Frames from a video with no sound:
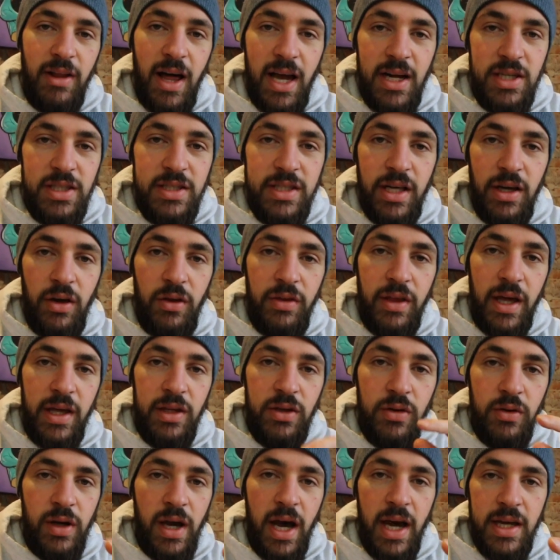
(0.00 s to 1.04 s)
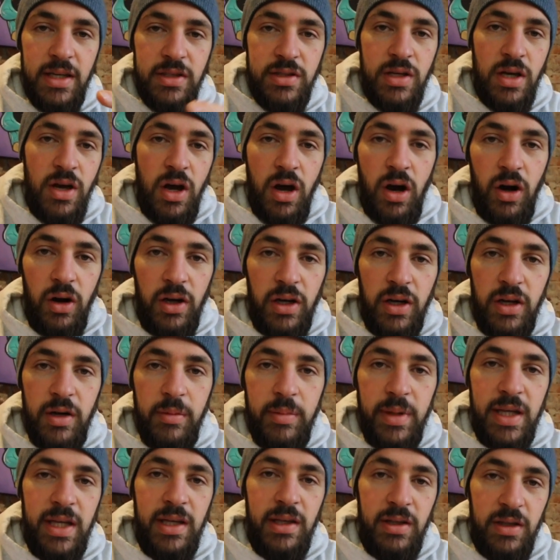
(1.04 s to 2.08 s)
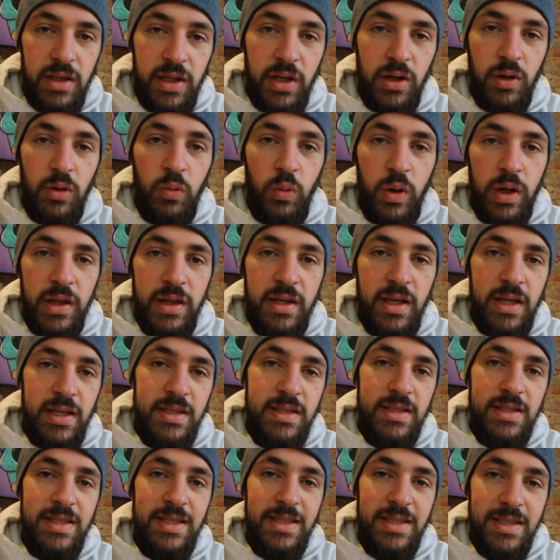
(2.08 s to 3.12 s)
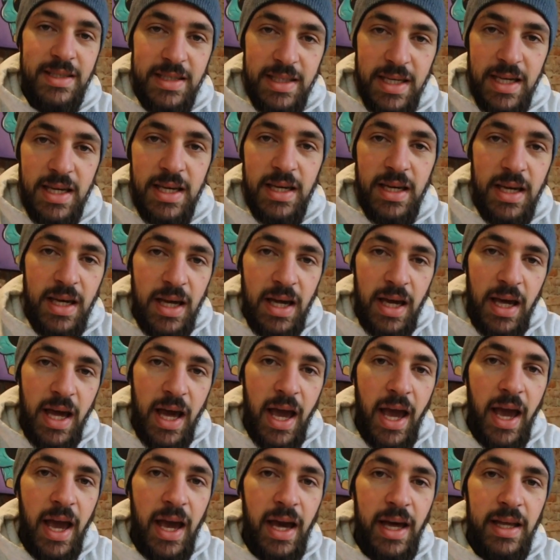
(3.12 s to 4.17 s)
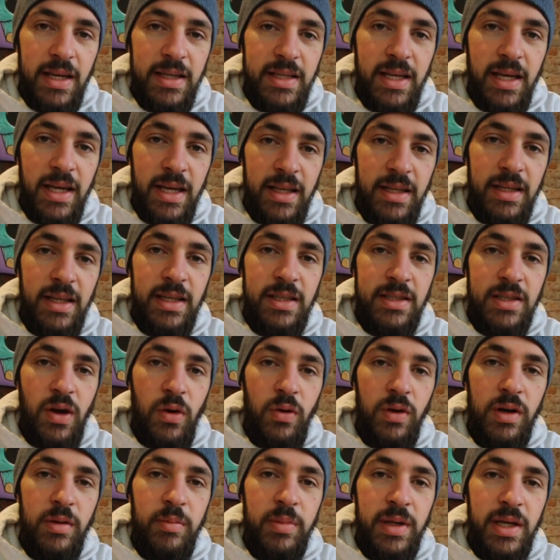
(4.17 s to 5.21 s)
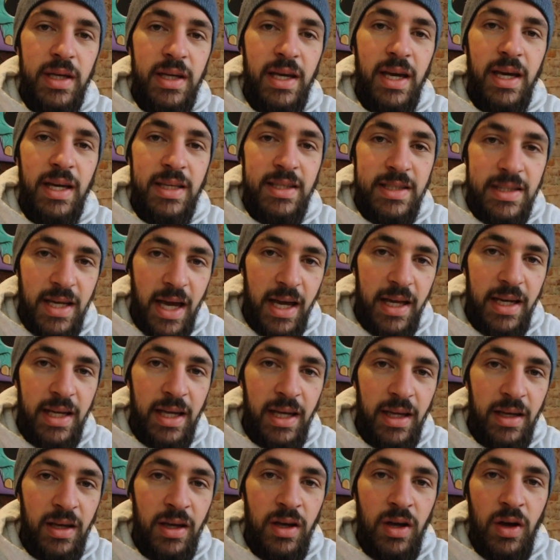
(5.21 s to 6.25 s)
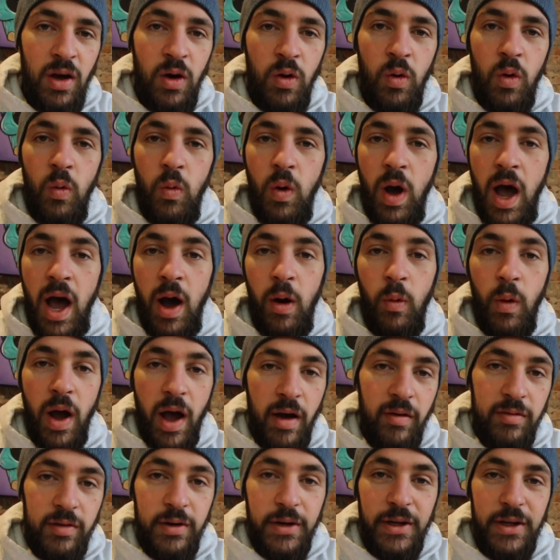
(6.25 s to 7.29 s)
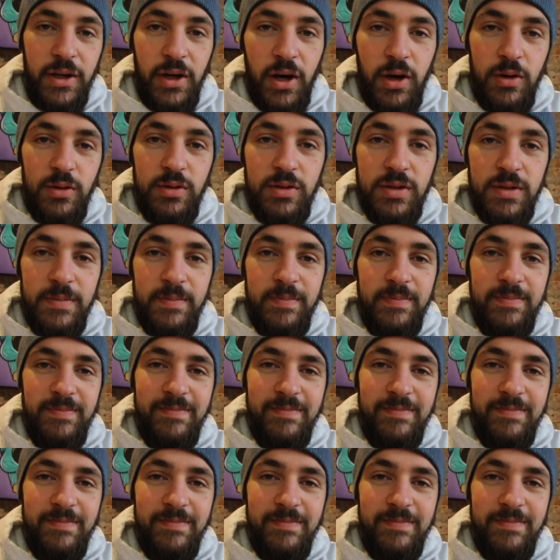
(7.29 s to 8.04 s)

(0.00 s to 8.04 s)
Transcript: flash sale that you guys are going to be here with us to see, and it is going to be exciting however it goes.